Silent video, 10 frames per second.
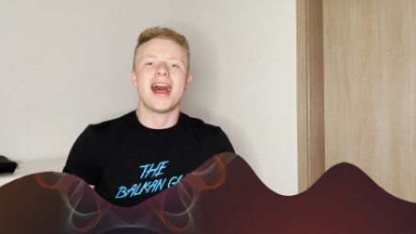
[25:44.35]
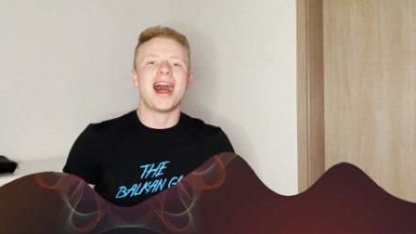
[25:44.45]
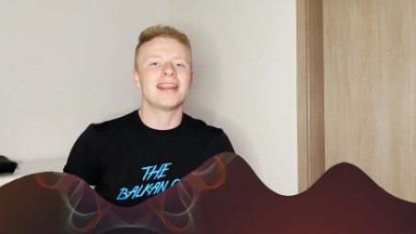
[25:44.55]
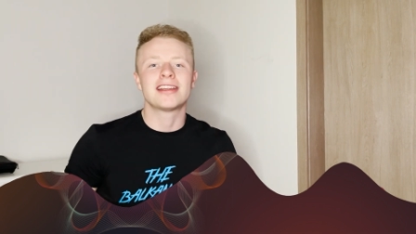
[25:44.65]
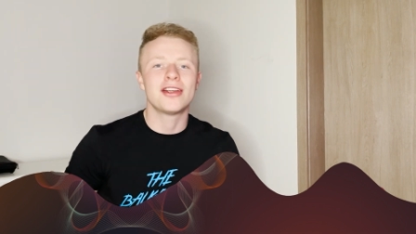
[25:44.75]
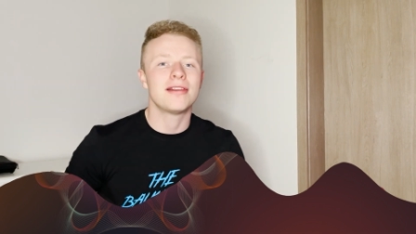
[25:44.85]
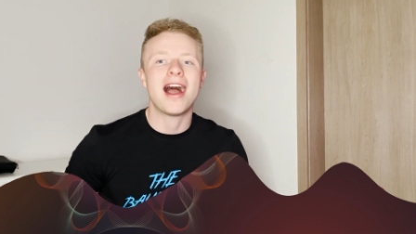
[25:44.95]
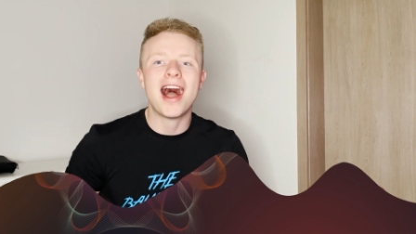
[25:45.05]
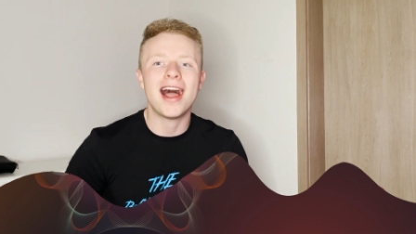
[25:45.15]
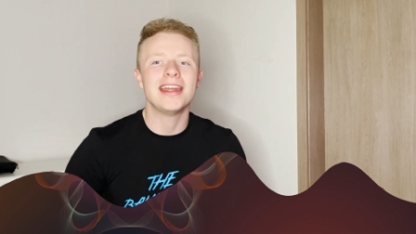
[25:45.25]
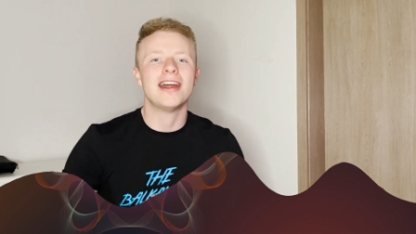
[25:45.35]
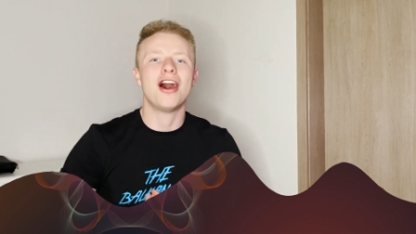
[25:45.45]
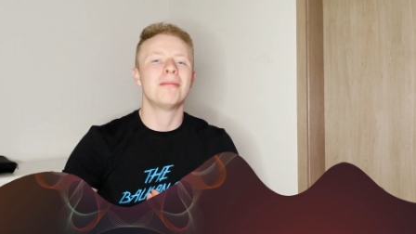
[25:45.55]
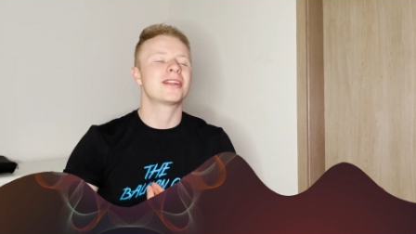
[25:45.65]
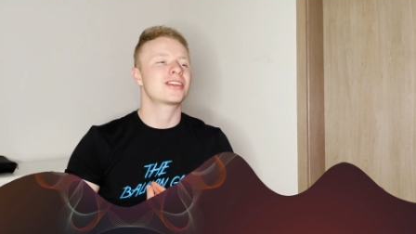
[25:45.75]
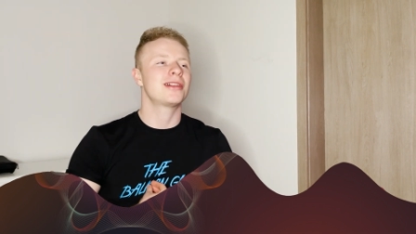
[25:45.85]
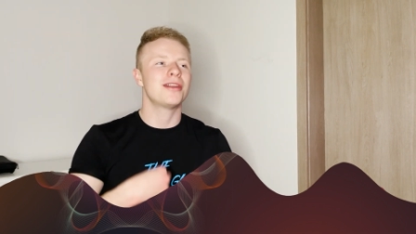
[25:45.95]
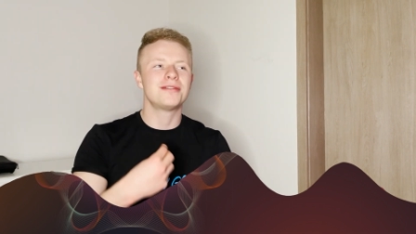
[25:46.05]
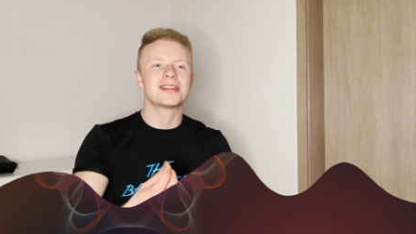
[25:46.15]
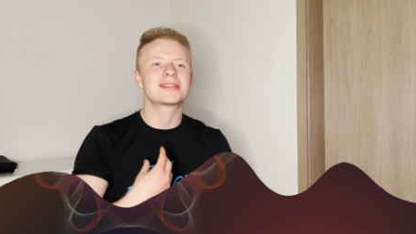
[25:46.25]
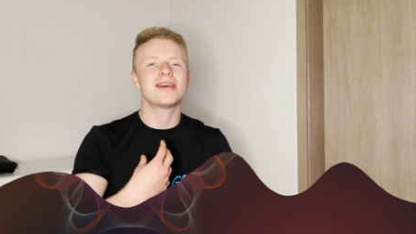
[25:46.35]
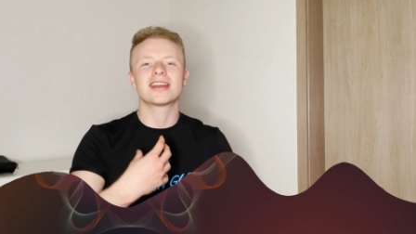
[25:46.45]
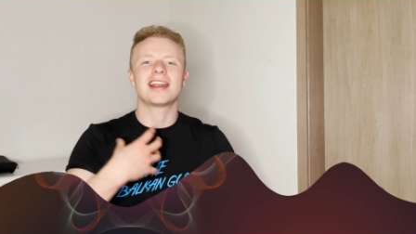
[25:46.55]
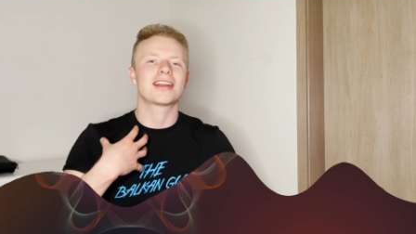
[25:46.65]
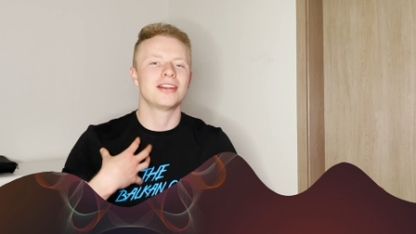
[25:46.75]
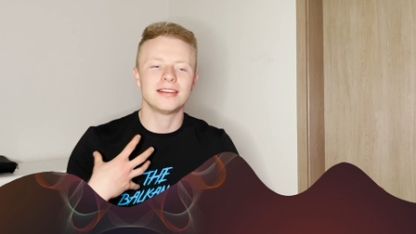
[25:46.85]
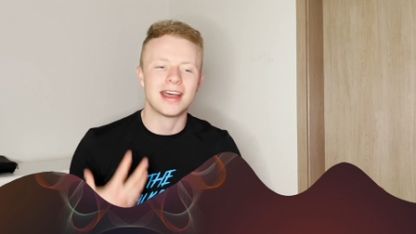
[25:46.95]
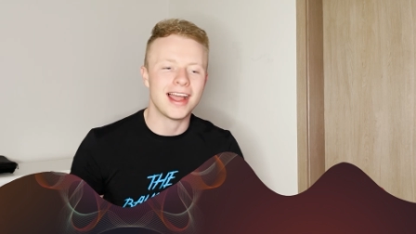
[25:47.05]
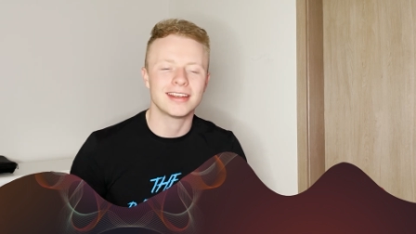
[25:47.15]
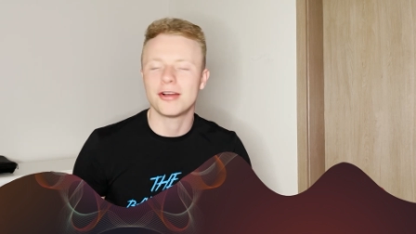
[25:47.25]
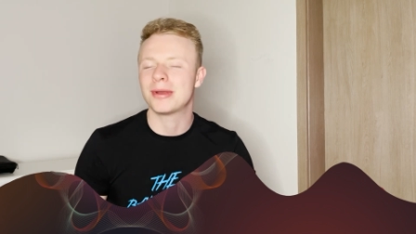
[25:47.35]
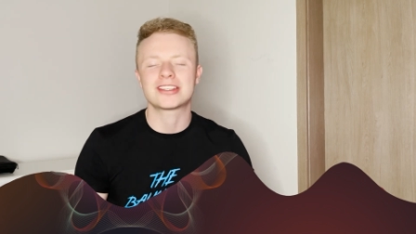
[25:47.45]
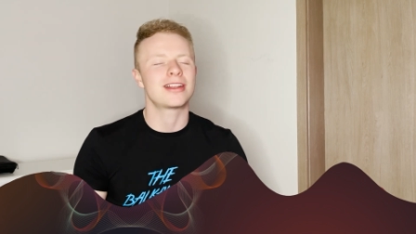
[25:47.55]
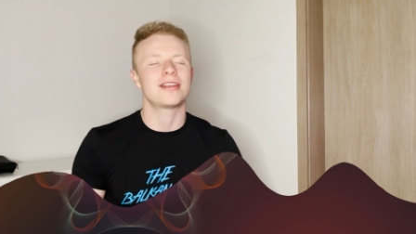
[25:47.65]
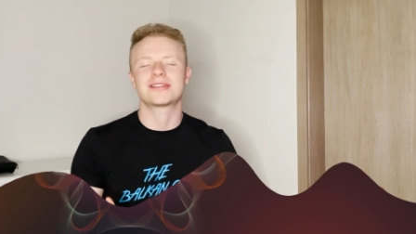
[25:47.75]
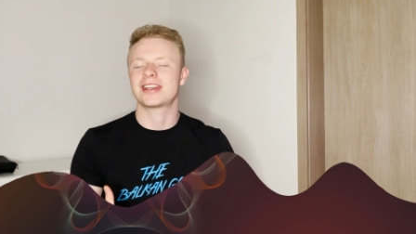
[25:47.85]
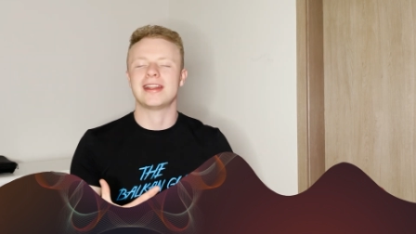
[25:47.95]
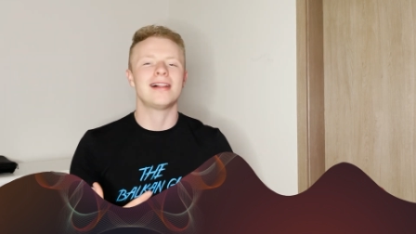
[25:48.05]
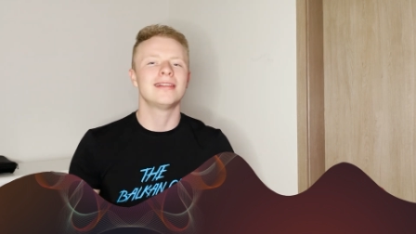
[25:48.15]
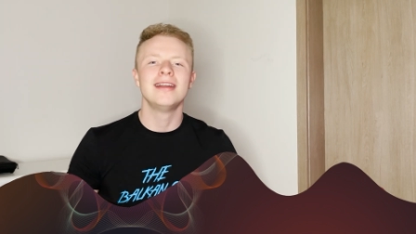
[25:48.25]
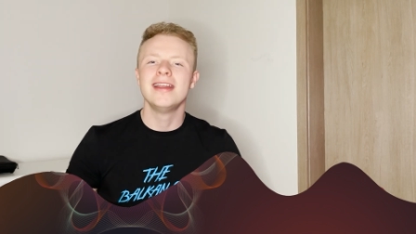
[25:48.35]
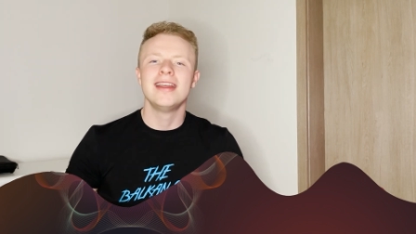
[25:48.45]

I cannot hide how much I love this song, and I cannot hide how much I love Chanel.